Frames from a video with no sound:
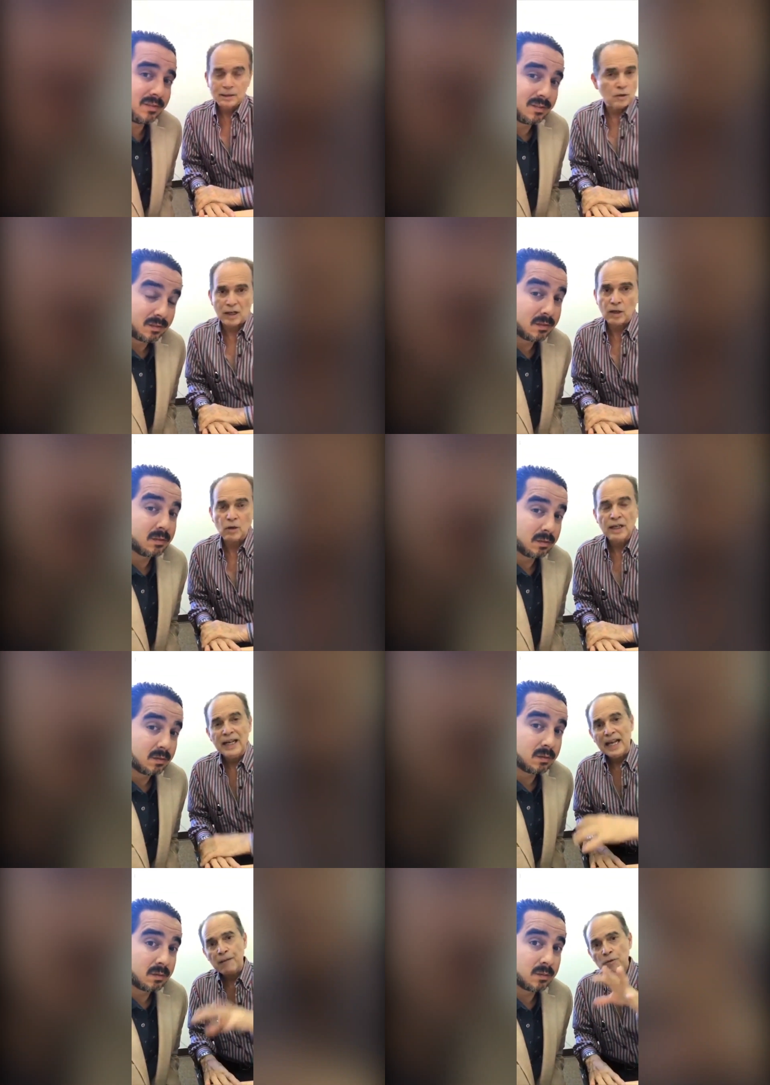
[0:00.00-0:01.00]
Speaker 1: You cannot.
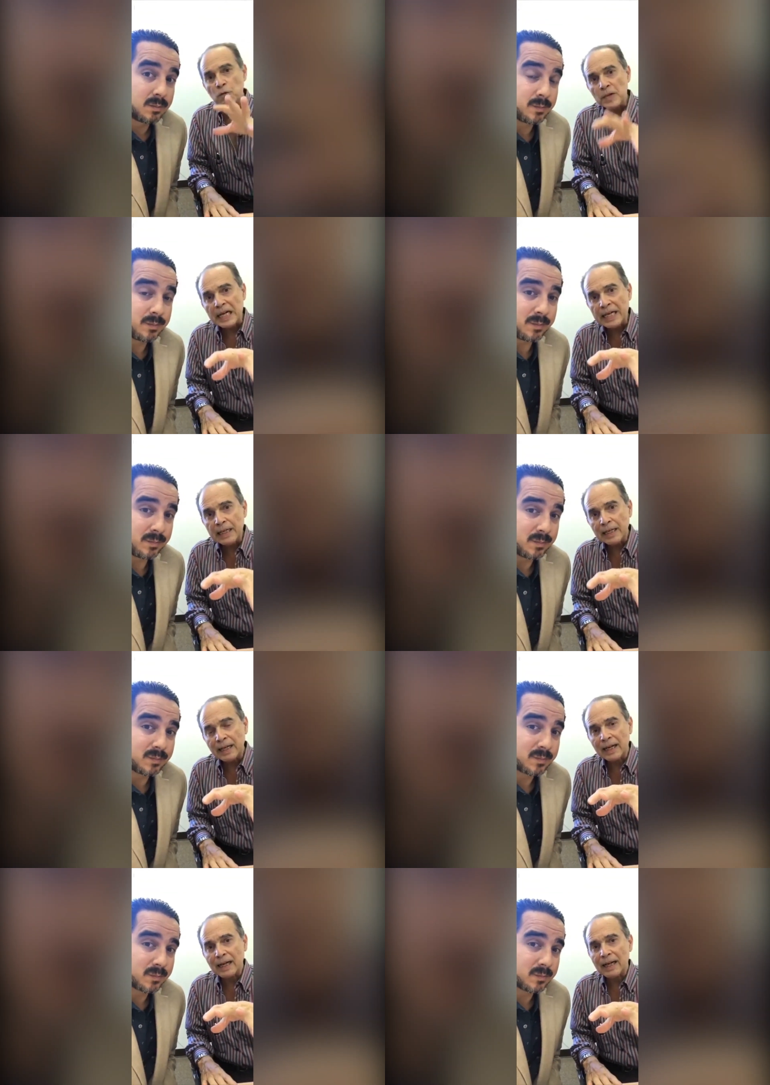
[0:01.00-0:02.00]
If you really
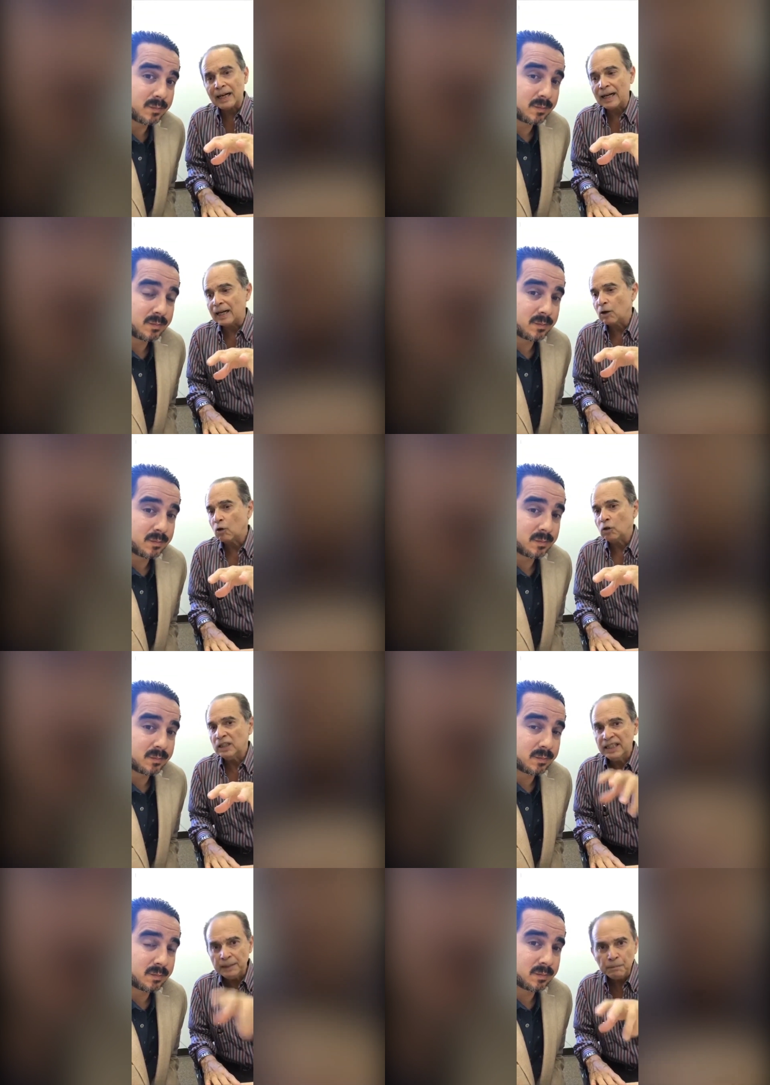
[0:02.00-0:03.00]
uh, go
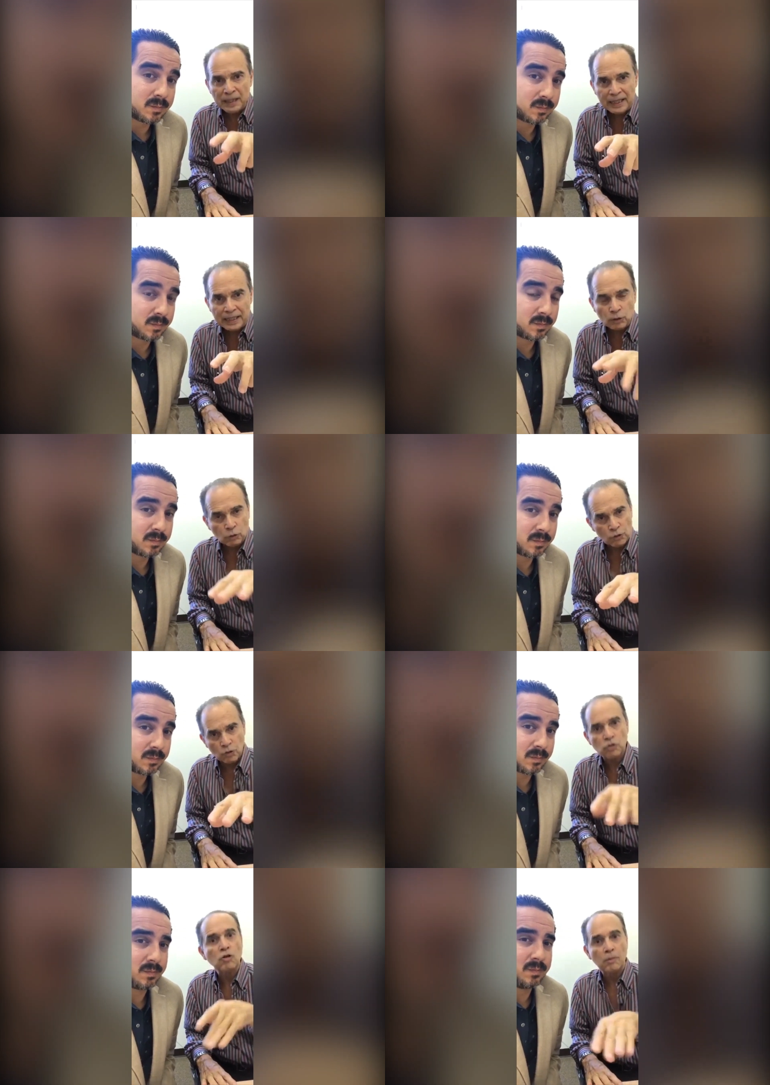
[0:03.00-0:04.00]
deeply into
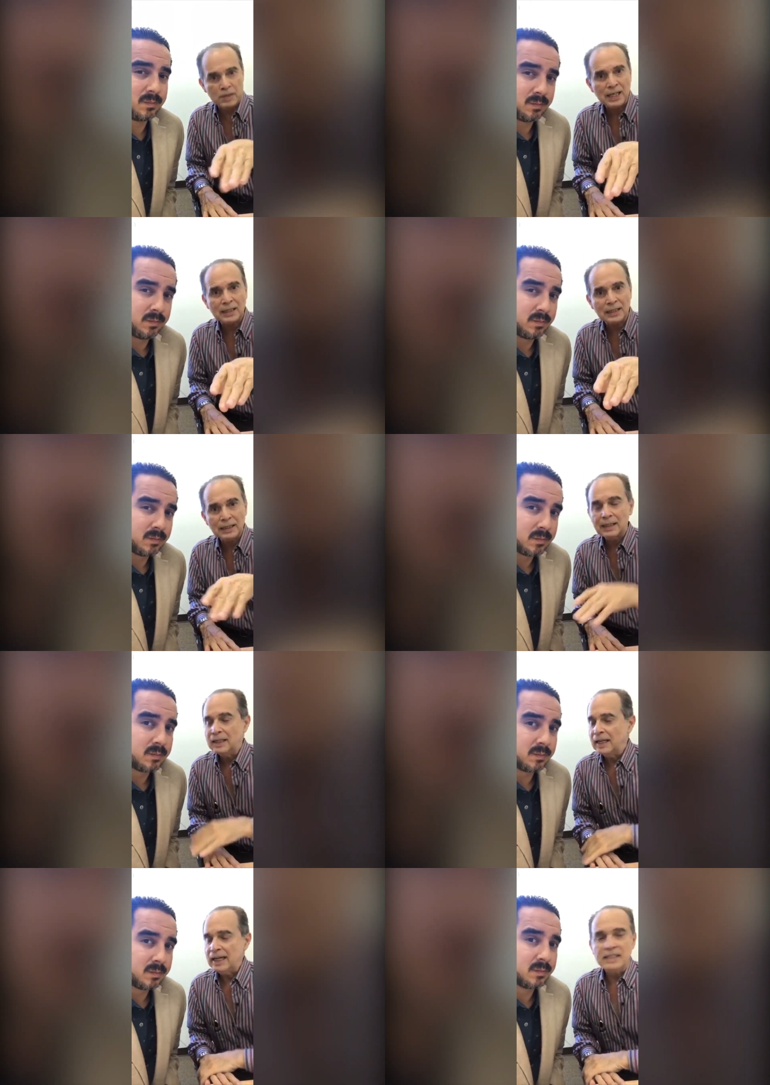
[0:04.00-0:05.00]
your subject,
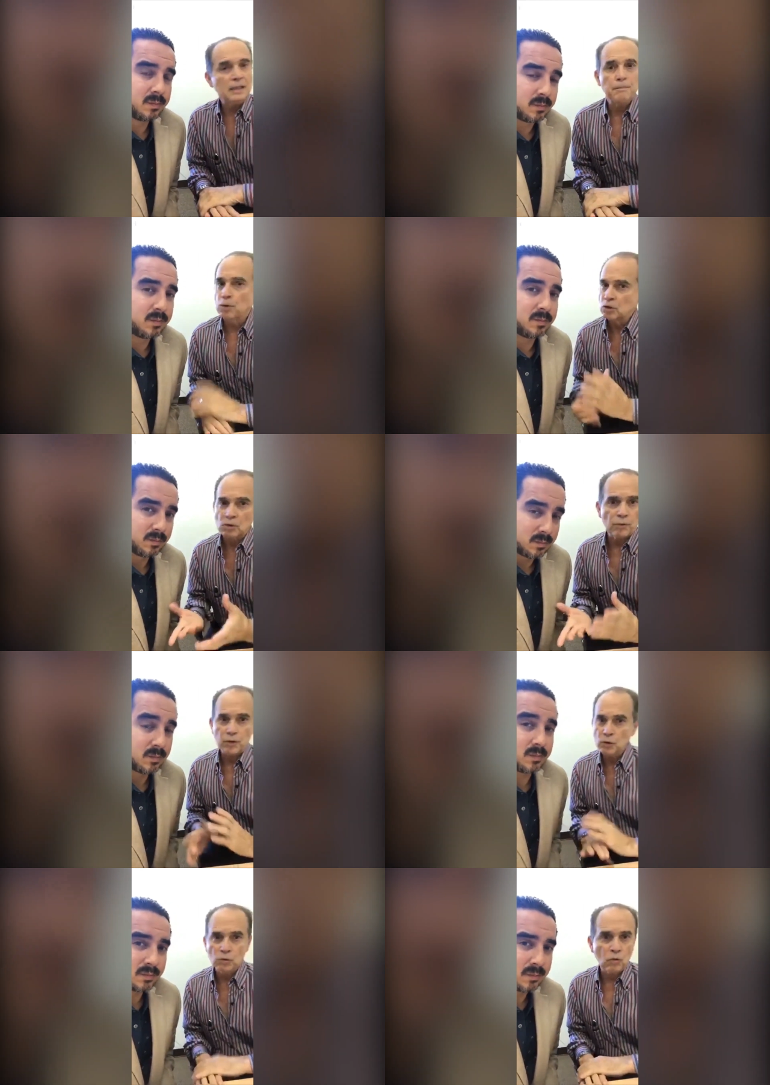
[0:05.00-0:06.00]
it's impossible
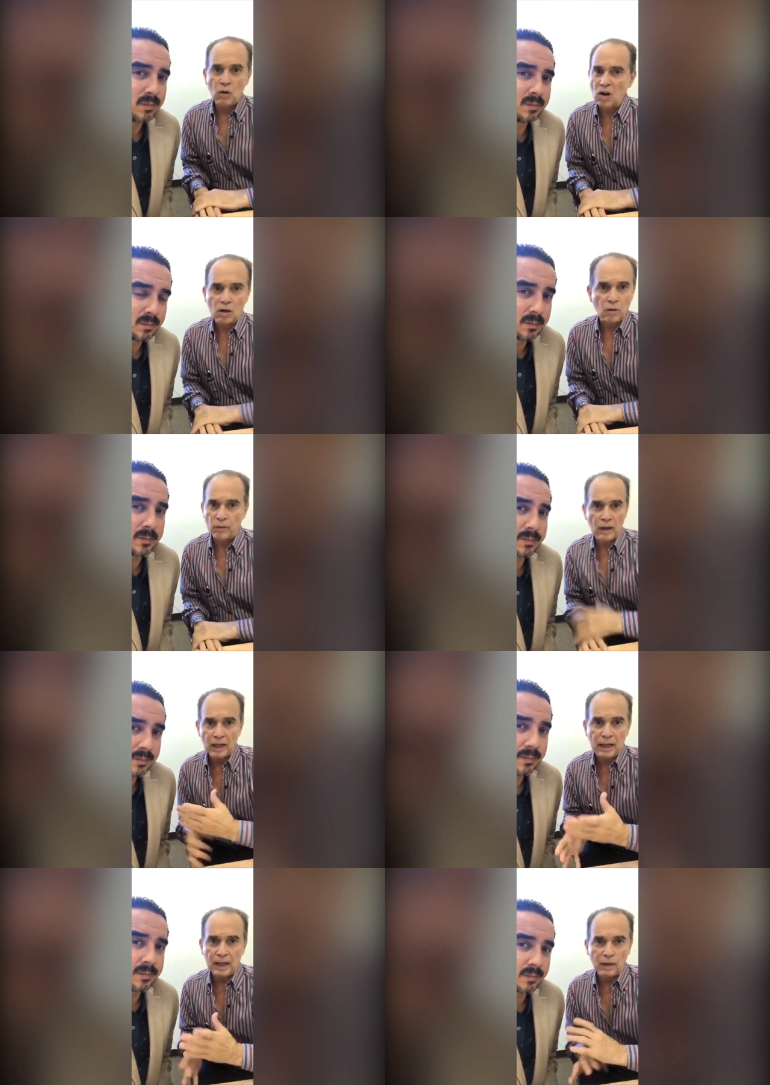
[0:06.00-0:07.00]
for you to go out of,
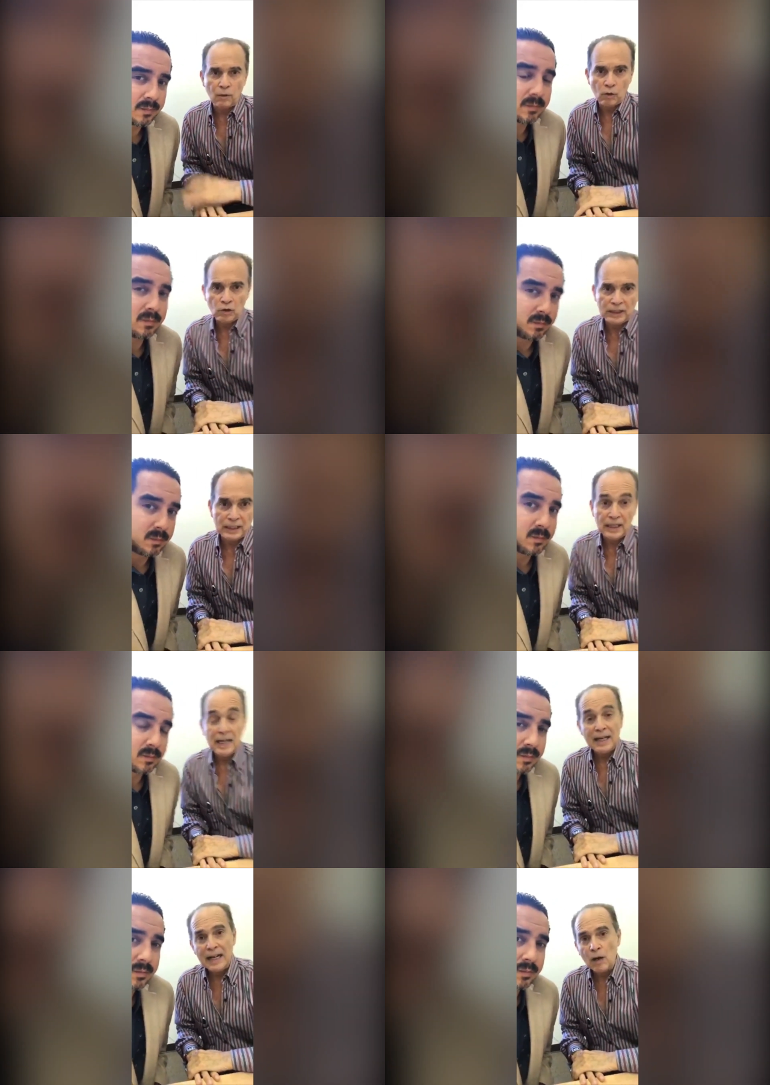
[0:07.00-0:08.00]
uh, of content.
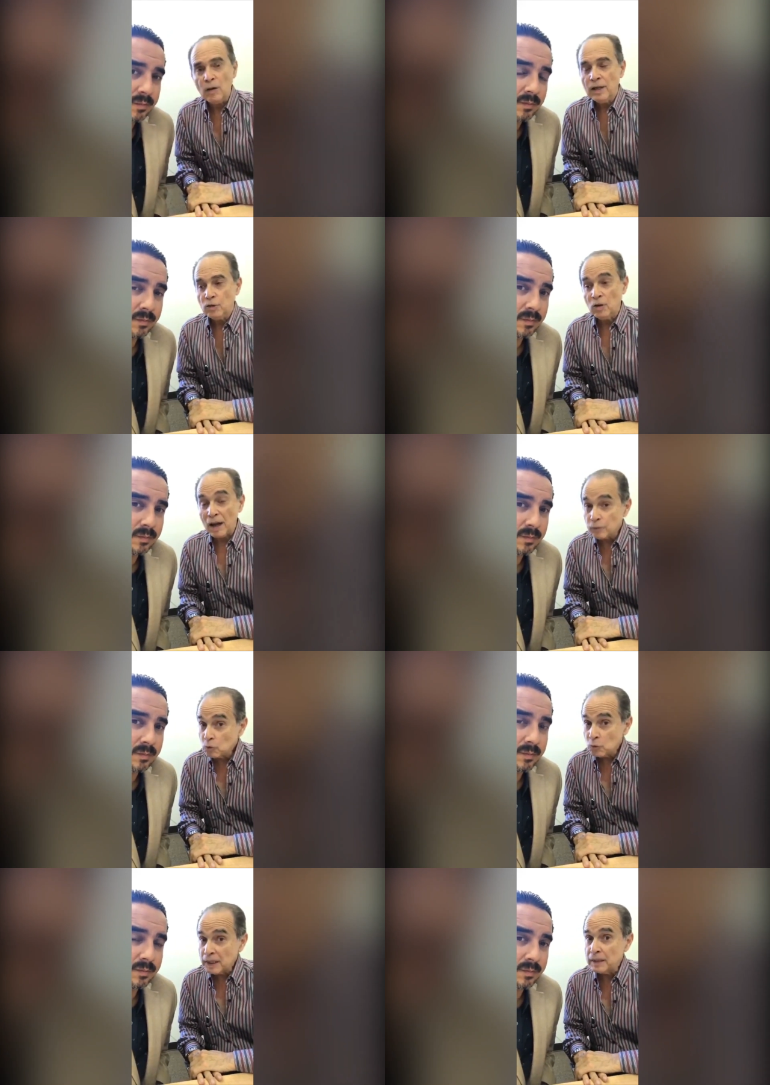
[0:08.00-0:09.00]
Now, you
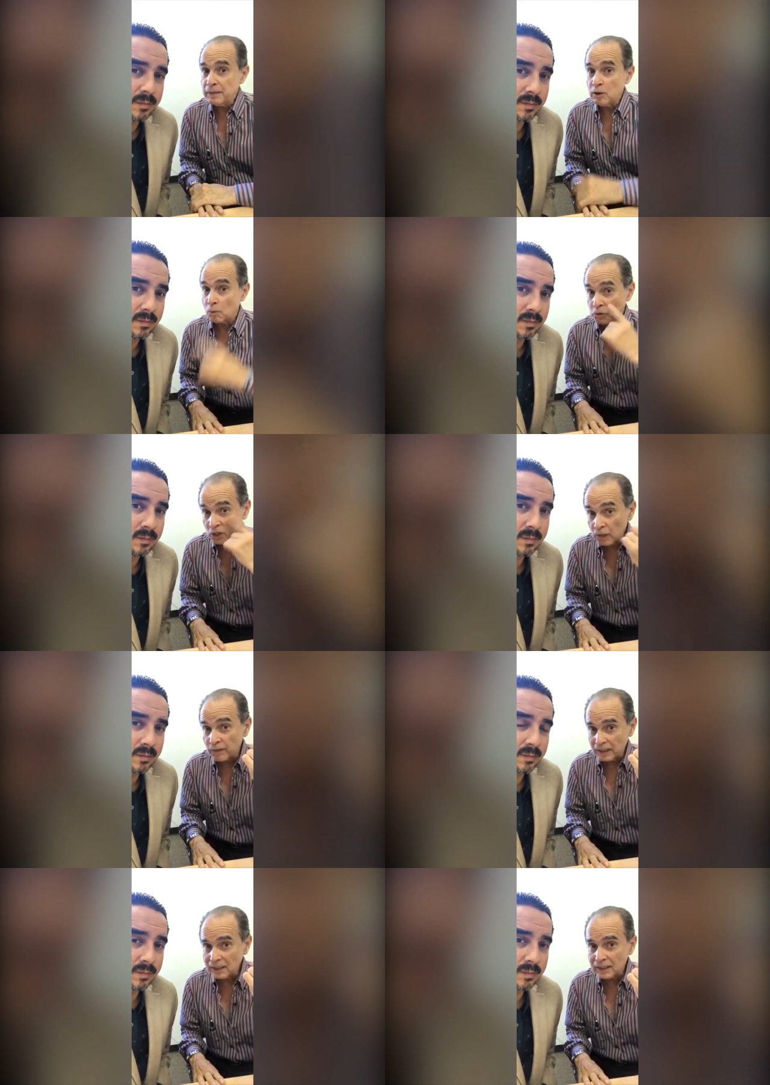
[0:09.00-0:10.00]
have to really be
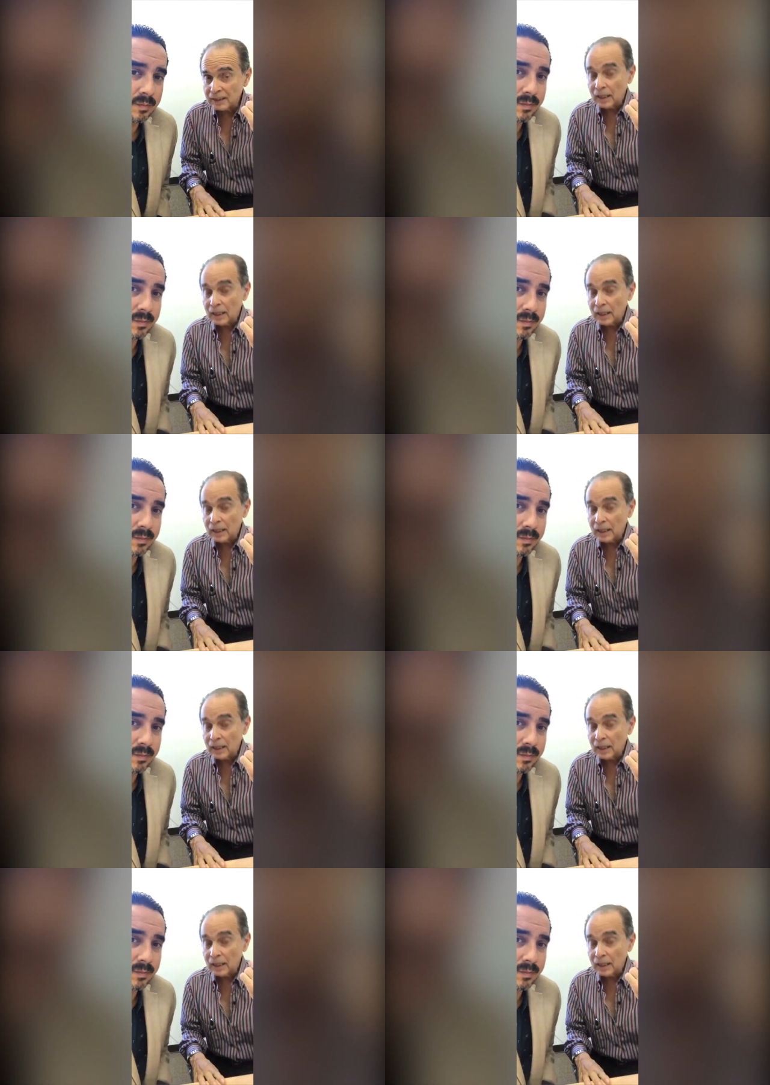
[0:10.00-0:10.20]
observant